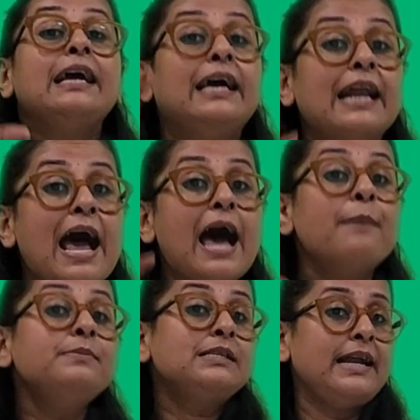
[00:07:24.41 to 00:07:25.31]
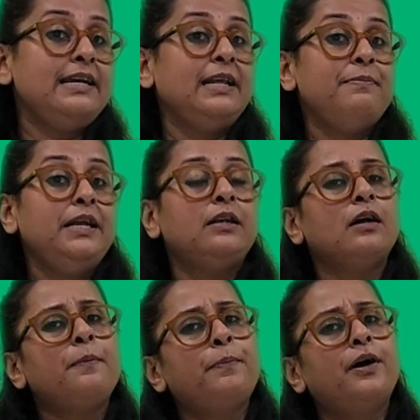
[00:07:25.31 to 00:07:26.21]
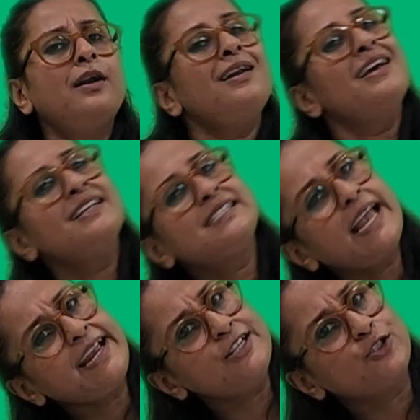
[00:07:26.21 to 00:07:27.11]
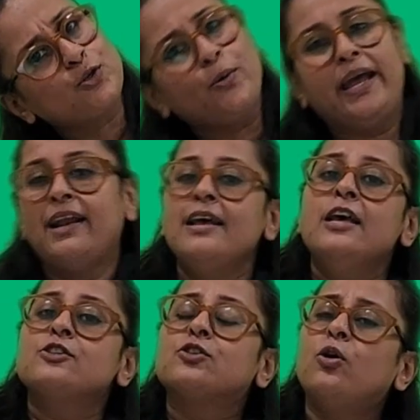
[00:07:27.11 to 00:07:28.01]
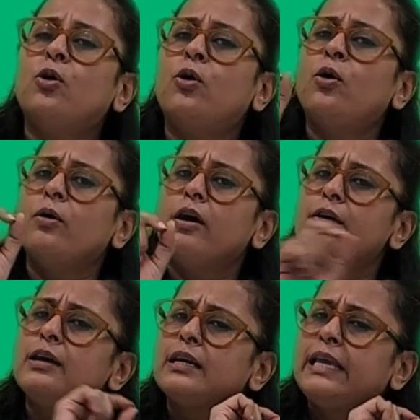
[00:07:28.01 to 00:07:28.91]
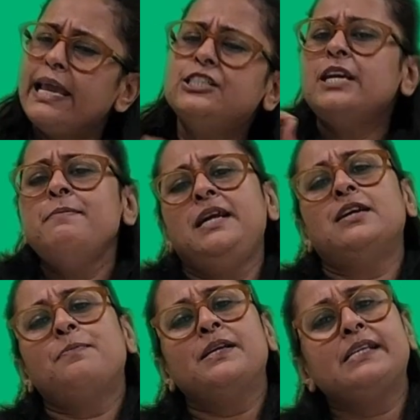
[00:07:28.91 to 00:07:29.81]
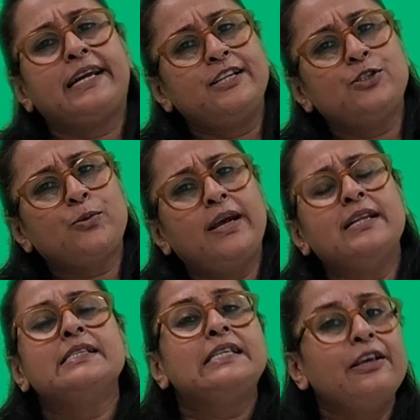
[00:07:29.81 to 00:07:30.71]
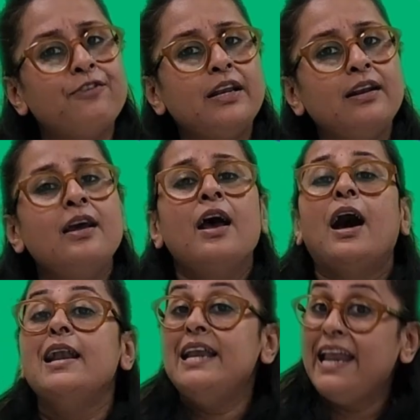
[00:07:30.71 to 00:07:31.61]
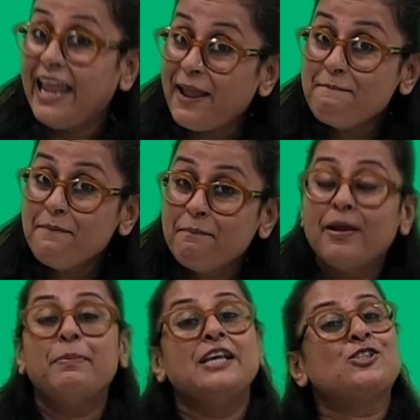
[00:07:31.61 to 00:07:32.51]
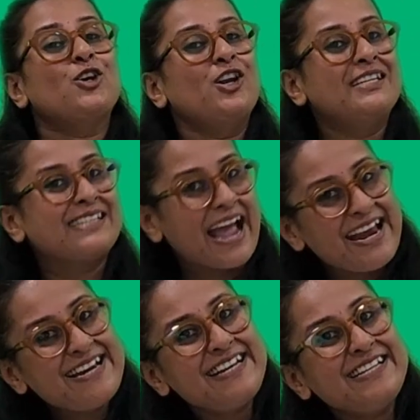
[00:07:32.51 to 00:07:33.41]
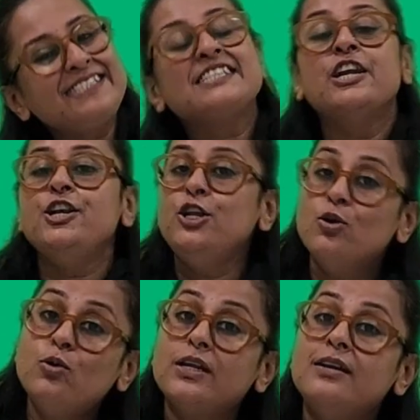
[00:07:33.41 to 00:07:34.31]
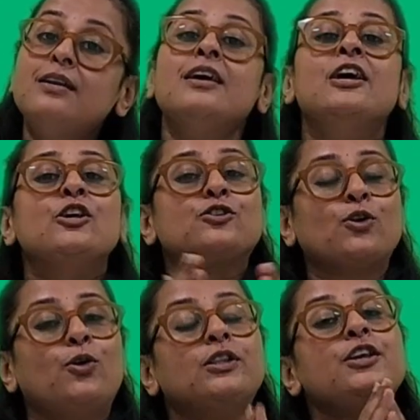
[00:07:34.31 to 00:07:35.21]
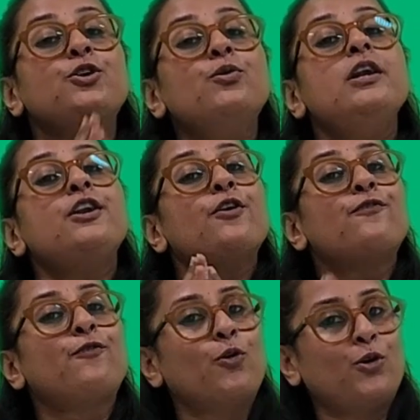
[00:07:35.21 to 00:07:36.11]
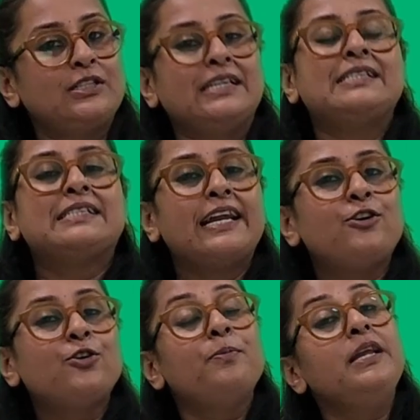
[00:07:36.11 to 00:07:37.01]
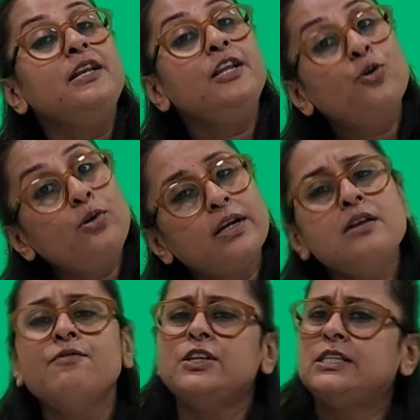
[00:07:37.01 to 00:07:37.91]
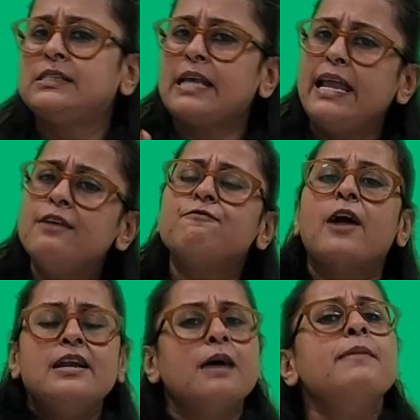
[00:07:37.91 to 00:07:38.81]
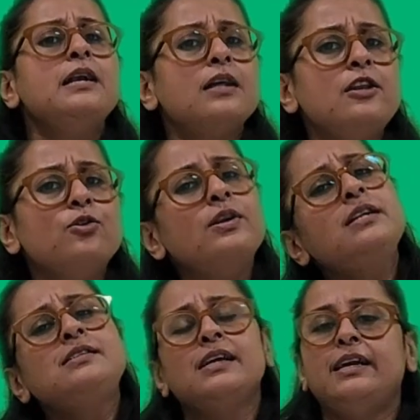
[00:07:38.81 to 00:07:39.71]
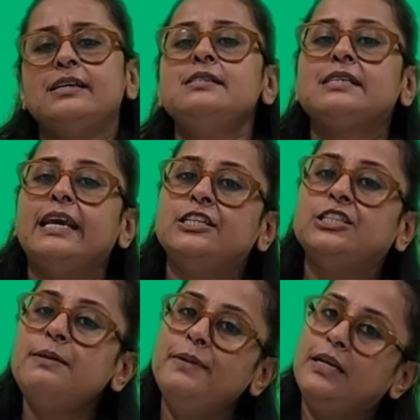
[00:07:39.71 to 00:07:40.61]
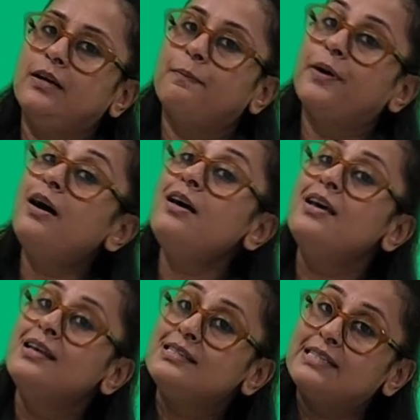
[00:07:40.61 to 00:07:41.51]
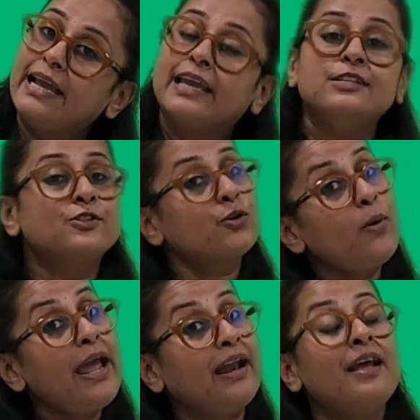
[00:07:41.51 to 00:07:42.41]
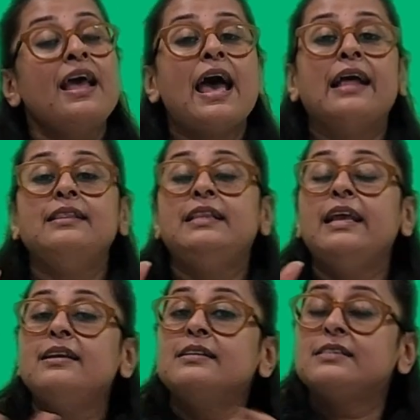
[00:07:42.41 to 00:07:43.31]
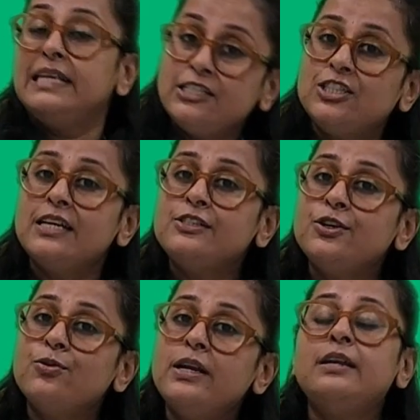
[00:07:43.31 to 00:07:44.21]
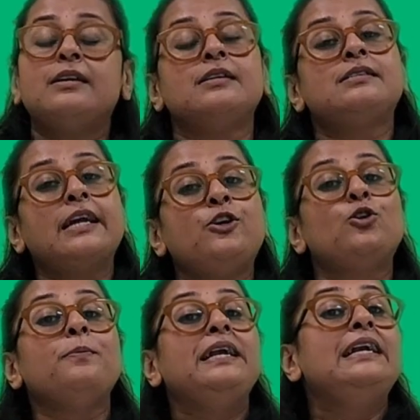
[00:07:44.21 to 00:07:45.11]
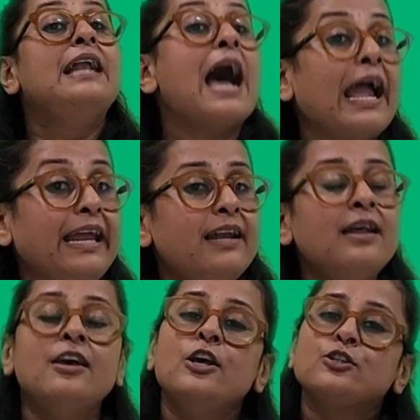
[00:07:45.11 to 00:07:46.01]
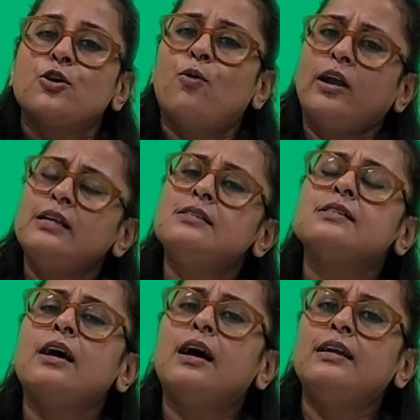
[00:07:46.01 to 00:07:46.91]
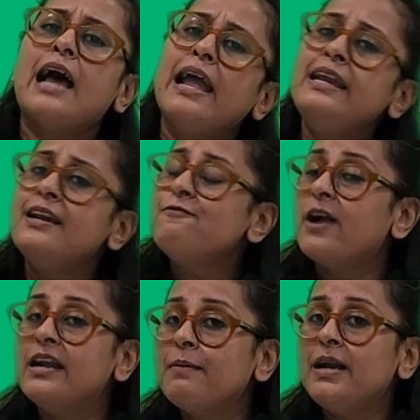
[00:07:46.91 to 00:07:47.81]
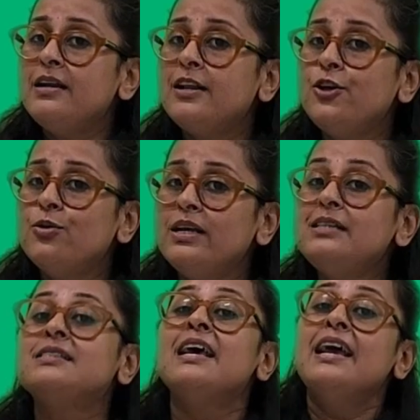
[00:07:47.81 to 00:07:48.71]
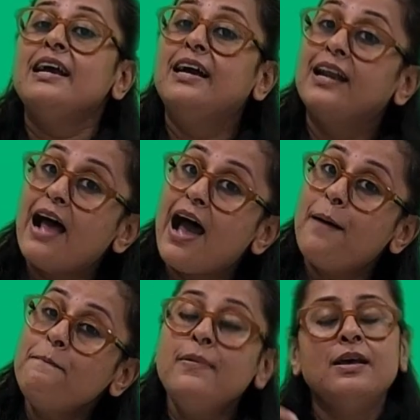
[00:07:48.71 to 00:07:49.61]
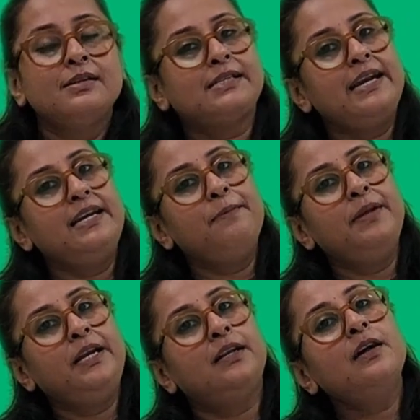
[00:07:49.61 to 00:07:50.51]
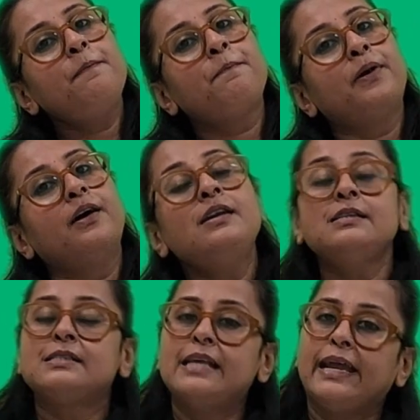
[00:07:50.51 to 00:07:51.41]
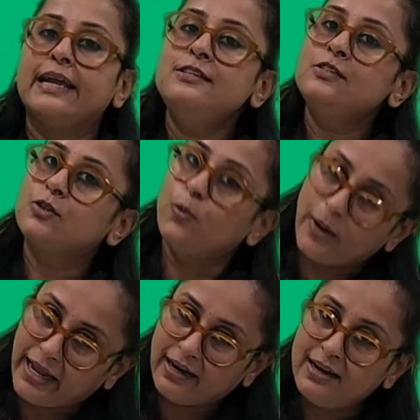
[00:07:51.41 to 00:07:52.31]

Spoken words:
Gram centimeter per second square. So kg meter per second square is given a name based on a scientist, Newton. So the unit of force is said to be Newton, which is in fundamental units, it is kg meter per second square. And in CGS unit, it is said to be dyne. So what is dyne in fundamental units? Gram centimeter per second square.